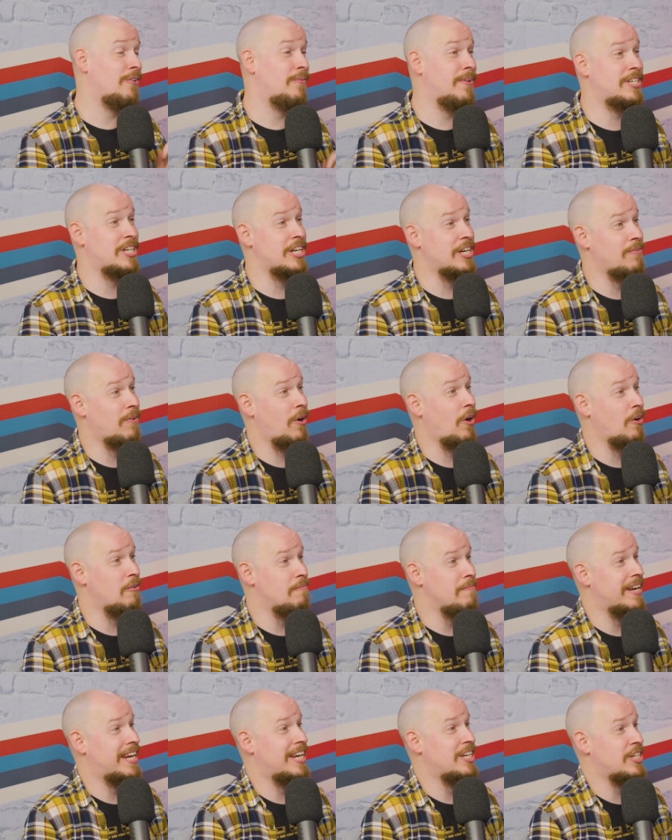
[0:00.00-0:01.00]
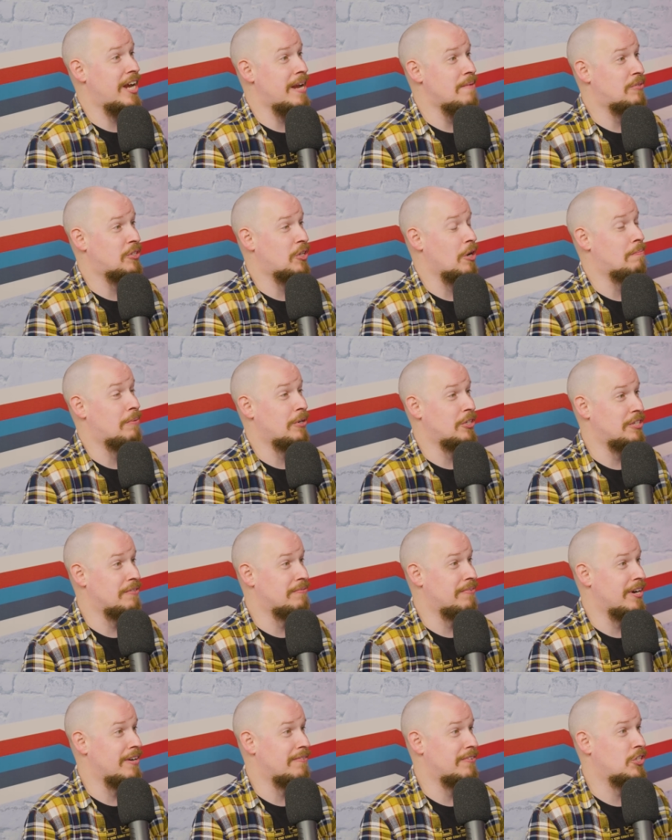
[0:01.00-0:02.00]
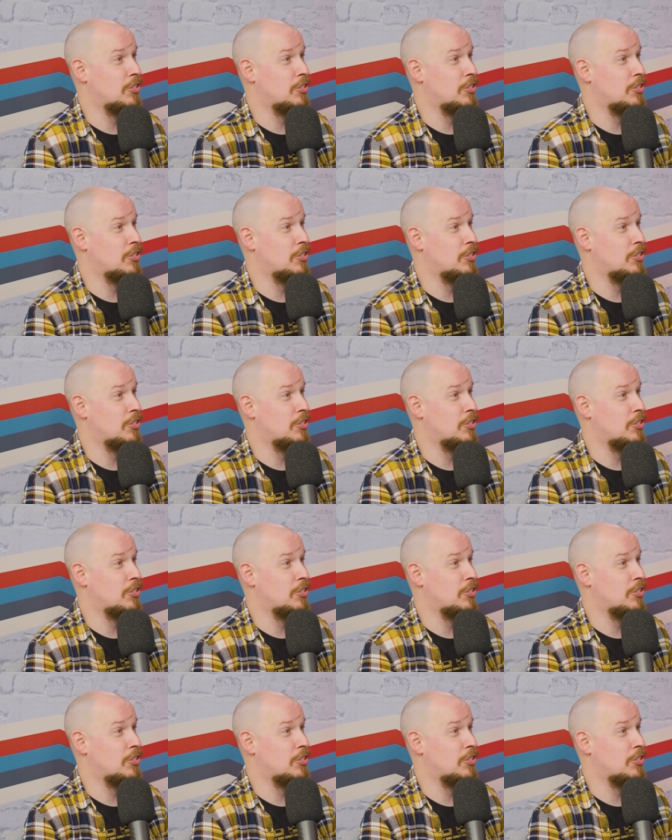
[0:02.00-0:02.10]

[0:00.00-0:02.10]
originally wrote off Mickie James. She got pushed in front of a